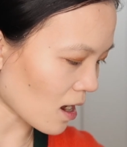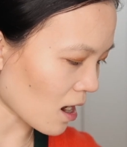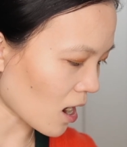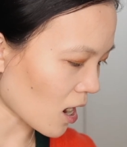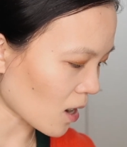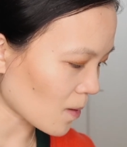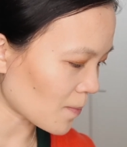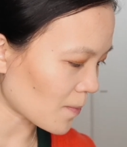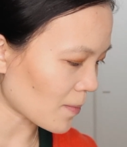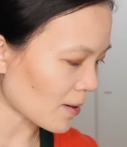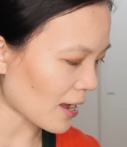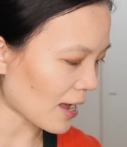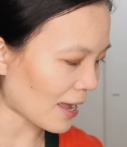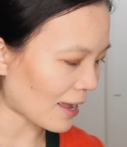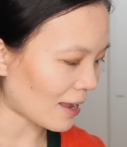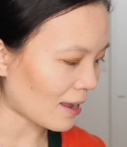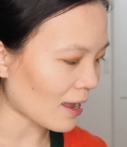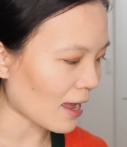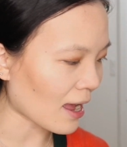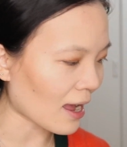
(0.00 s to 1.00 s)
on
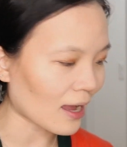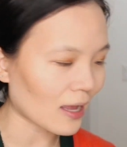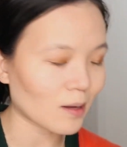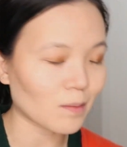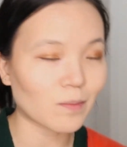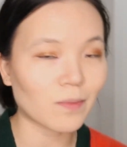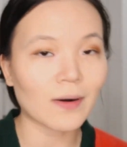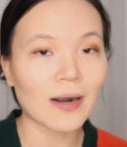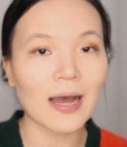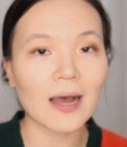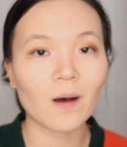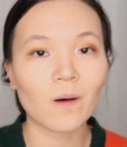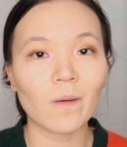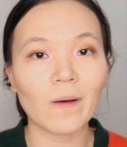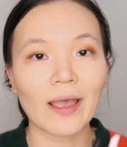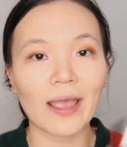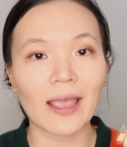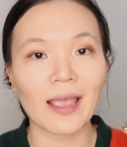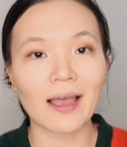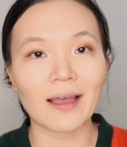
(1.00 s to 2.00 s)
my
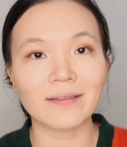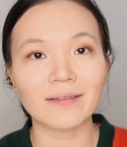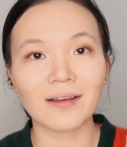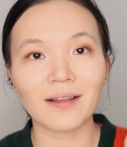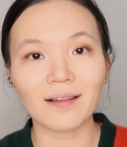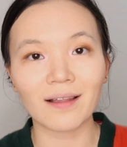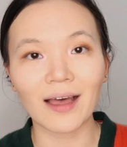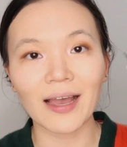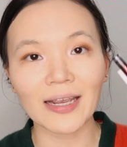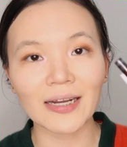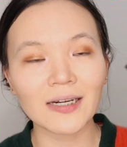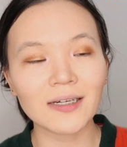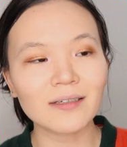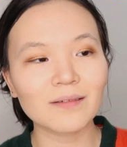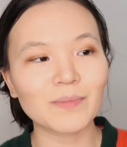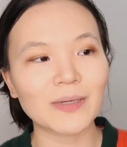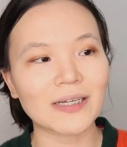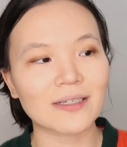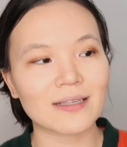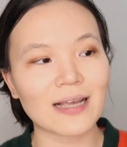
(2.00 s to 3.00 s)
eyebrow and liner
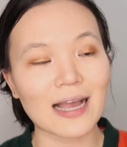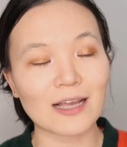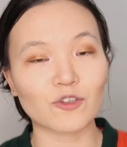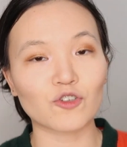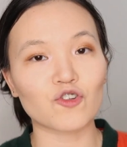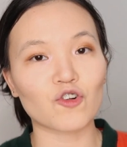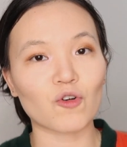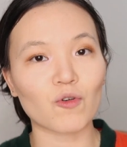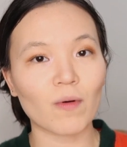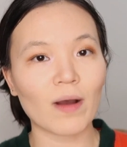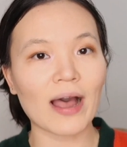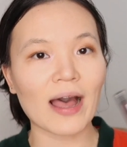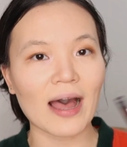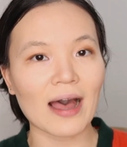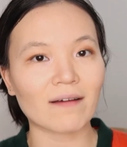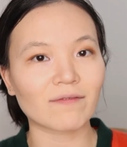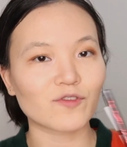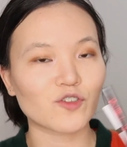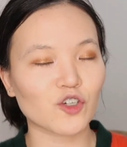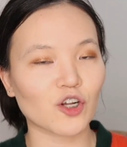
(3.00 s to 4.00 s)
because I don't
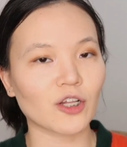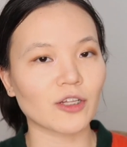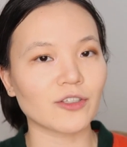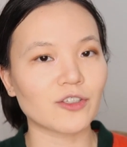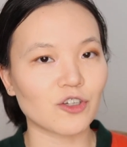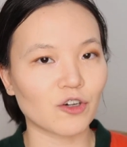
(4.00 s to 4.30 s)
have Charlotte